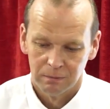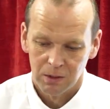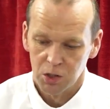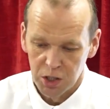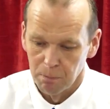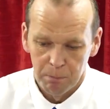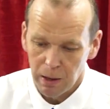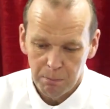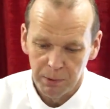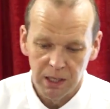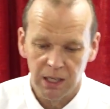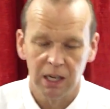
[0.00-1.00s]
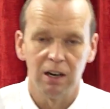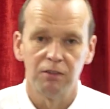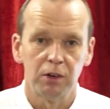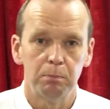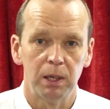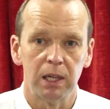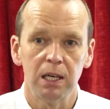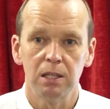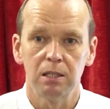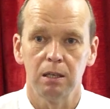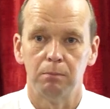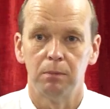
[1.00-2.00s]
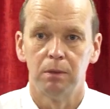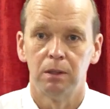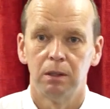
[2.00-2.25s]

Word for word: There's some people you can never please them.